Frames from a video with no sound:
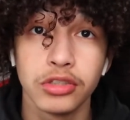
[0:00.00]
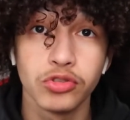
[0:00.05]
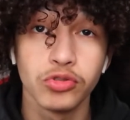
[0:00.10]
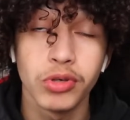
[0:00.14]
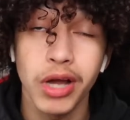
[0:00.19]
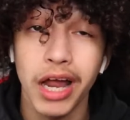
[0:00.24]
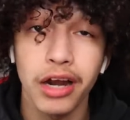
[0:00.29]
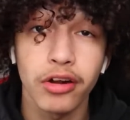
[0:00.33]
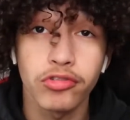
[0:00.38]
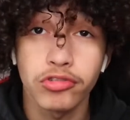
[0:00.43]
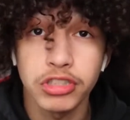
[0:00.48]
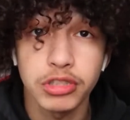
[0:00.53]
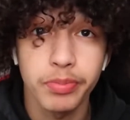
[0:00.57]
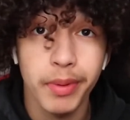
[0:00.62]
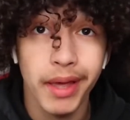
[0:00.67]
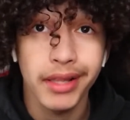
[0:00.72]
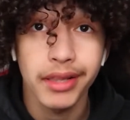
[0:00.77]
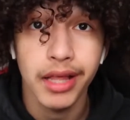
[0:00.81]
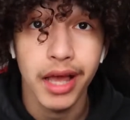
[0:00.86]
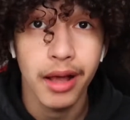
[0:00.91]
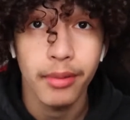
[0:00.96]
You gotta
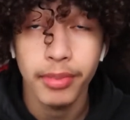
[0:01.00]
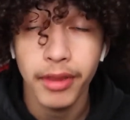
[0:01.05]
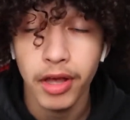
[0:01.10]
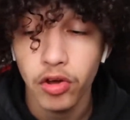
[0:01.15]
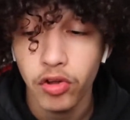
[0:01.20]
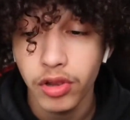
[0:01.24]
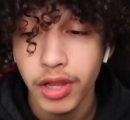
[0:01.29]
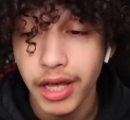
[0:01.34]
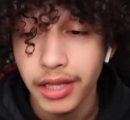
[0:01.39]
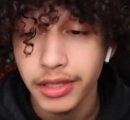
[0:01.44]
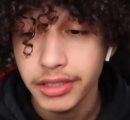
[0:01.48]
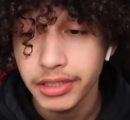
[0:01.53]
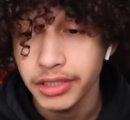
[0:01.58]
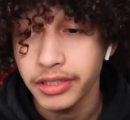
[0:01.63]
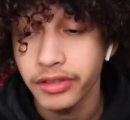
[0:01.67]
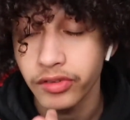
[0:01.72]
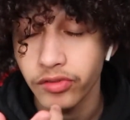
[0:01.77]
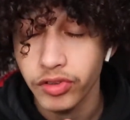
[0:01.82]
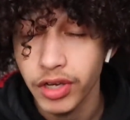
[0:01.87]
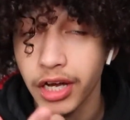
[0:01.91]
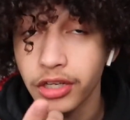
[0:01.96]
respect that. I'm not gonna lie.
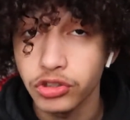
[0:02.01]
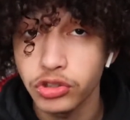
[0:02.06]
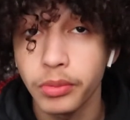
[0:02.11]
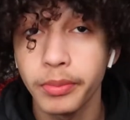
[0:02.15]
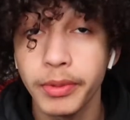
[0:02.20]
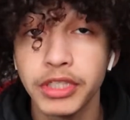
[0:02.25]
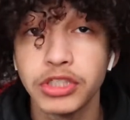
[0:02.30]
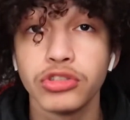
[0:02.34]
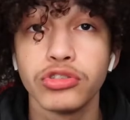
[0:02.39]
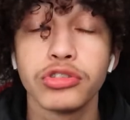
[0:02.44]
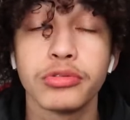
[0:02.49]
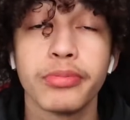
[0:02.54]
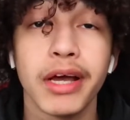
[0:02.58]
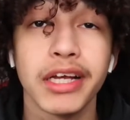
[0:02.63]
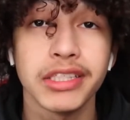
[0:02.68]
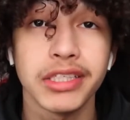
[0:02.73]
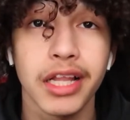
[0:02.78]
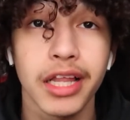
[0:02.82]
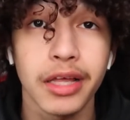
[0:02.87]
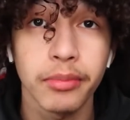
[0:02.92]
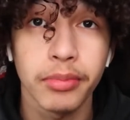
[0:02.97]
Listen, if y'all enjoyed, make sure you
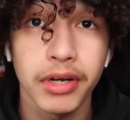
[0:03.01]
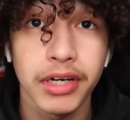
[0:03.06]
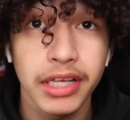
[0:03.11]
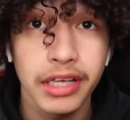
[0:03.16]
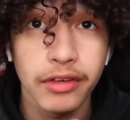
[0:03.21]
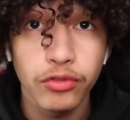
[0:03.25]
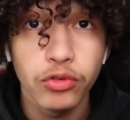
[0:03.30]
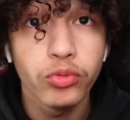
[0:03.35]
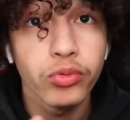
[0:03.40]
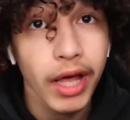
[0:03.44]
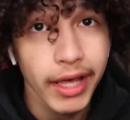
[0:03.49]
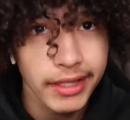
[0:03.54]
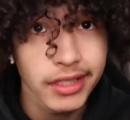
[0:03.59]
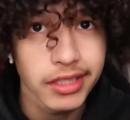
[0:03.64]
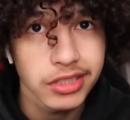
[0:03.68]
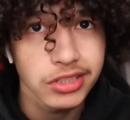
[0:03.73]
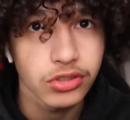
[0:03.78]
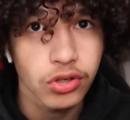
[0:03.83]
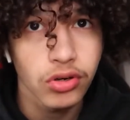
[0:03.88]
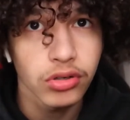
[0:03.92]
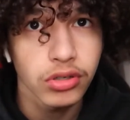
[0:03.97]
smash that like button. If you like
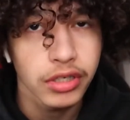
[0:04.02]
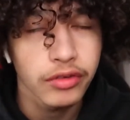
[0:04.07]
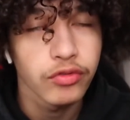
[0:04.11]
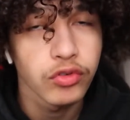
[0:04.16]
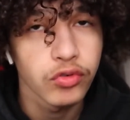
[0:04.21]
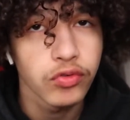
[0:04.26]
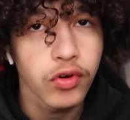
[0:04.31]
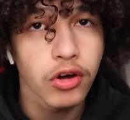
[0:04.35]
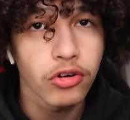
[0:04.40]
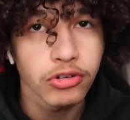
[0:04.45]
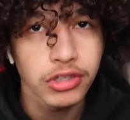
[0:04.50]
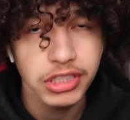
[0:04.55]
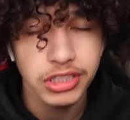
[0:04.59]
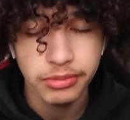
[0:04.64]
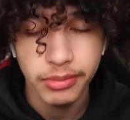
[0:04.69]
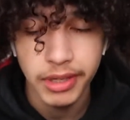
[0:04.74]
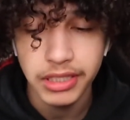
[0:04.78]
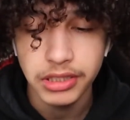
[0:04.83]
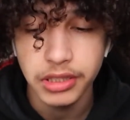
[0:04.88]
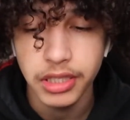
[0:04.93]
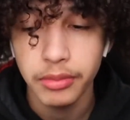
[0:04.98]
this song, if you fuck with it,
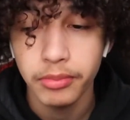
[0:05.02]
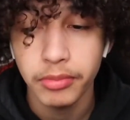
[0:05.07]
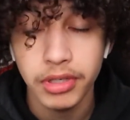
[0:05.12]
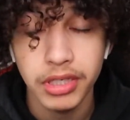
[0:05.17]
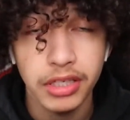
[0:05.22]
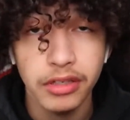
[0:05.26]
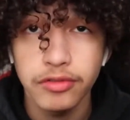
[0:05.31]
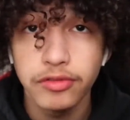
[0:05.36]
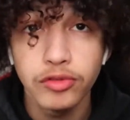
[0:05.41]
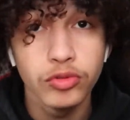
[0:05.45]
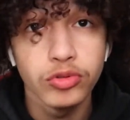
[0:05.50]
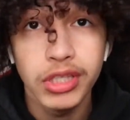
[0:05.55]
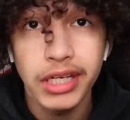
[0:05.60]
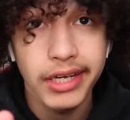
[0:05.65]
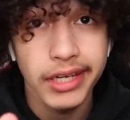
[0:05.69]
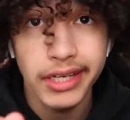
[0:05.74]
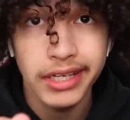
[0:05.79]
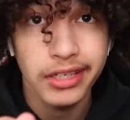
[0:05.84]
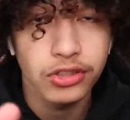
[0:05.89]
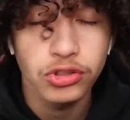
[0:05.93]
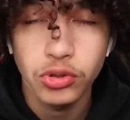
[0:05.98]
smash the like button. If you
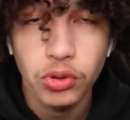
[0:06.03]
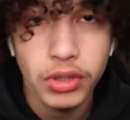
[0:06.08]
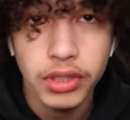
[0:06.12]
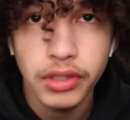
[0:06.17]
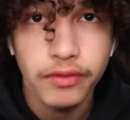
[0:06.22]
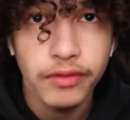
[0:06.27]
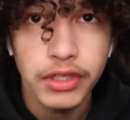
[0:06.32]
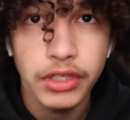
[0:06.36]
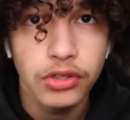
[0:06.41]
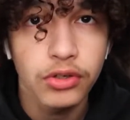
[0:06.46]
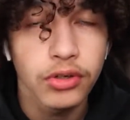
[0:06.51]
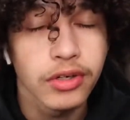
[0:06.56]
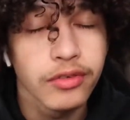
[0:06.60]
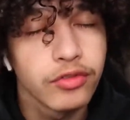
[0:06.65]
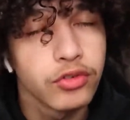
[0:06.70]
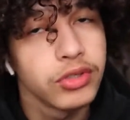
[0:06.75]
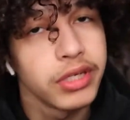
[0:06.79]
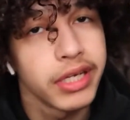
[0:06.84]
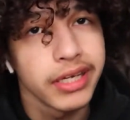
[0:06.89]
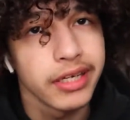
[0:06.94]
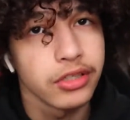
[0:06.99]
didn't enjoy the video, if
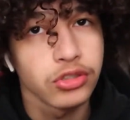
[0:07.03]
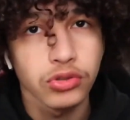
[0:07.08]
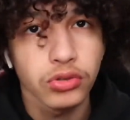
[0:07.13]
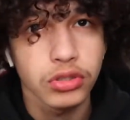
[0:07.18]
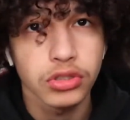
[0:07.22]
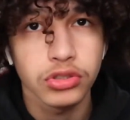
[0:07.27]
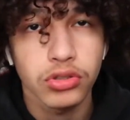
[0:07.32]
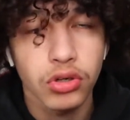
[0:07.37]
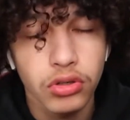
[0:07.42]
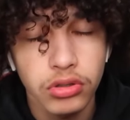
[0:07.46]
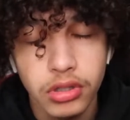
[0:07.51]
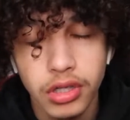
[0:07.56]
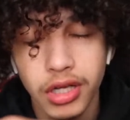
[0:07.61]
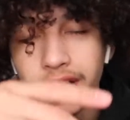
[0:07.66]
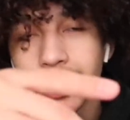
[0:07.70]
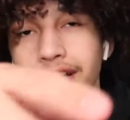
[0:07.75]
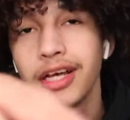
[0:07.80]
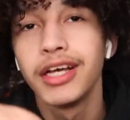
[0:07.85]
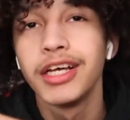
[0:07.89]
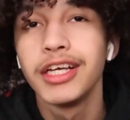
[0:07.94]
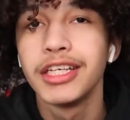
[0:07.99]
you didn't enjoy the song,
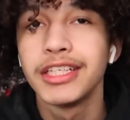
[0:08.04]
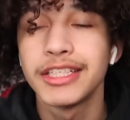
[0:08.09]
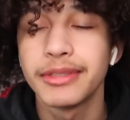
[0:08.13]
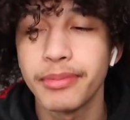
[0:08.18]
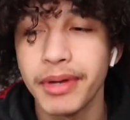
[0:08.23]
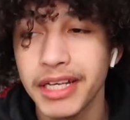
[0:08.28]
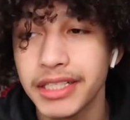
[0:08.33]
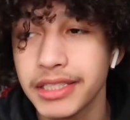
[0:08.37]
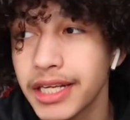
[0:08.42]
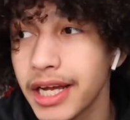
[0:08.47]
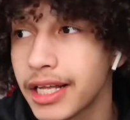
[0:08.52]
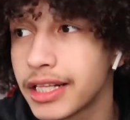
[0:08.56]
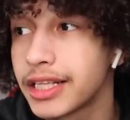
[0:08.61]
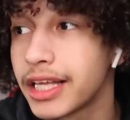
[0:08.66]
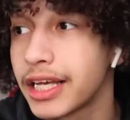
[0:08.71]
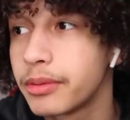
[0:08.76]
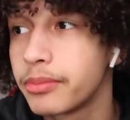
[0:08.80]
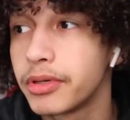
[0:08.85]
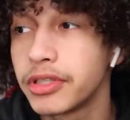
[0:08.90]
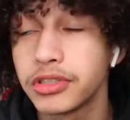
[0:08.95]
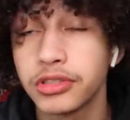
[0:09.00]
smash that
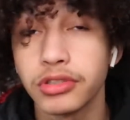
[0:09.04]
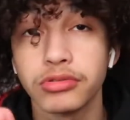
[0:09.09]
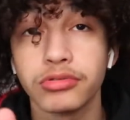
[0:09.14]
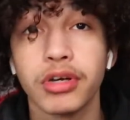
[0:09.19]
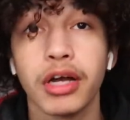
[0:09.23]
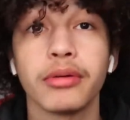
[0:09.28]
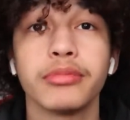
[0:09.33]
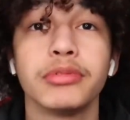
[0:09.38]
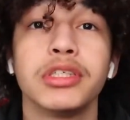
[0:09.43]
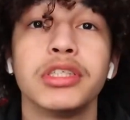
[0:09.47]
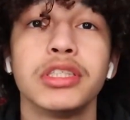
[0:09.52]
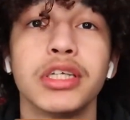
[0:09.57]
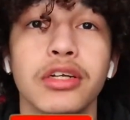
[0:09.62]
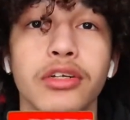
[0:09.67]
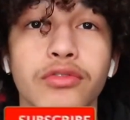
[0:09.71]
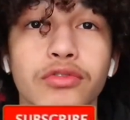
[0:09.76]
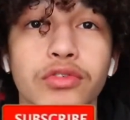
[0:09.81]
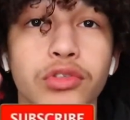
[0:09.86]
like button, subscribe to the channel.